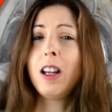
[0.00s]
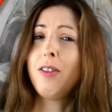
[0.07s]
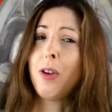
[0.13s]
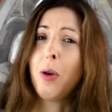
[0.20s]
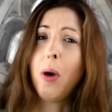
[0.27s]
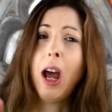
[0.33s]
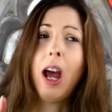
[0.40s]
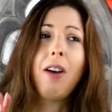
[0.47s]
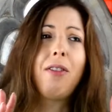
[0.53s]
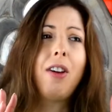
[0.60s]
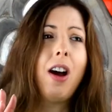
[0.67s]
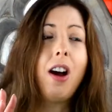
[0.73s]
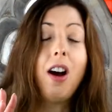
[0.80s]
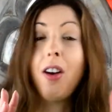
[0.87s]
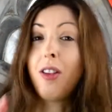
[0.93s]
If you have
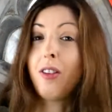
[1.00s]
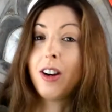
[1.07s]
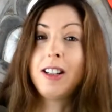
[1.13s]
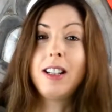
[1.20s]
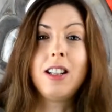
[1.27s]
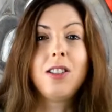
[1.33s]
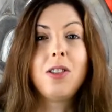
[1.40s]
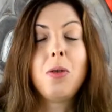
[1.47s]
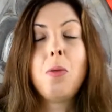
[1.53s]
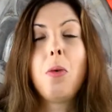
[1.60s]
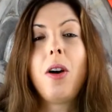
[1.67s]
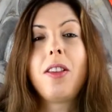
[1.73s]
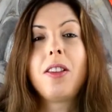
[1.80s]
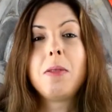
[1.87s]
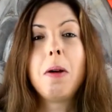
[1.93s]
other ideas on
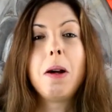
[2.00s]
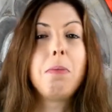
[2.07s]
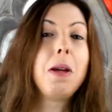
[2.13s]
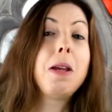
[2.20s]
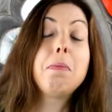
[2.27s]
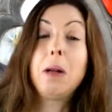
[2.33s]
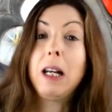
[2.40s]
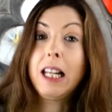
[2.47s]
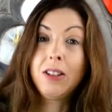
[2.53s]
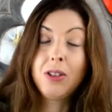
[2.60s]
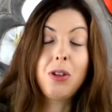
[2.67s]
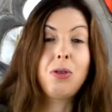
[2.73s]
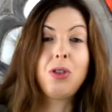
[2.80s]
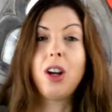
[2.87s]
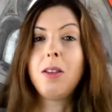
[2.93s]
why this might be, please
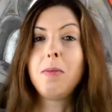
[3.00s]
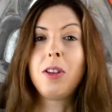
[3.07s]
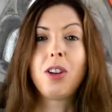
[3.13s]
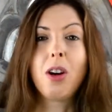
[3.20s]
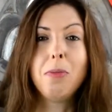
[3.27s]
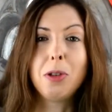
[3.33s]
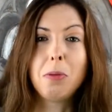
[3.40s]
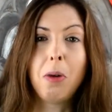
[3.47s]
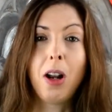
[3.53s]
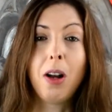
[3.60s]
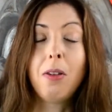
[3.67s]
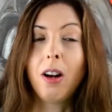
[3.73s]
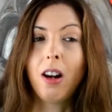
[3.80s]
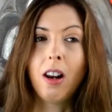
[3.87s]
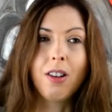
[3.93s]
do share them in the comments below.
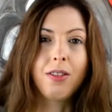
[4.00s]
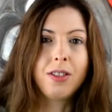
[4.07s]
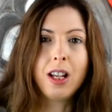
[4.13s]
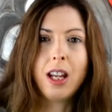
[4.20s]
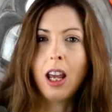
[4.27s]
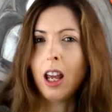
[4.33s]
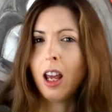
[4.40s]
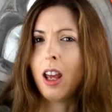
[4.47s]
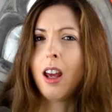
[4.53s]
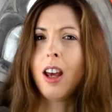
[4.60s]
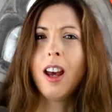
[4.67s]
I'd love to hear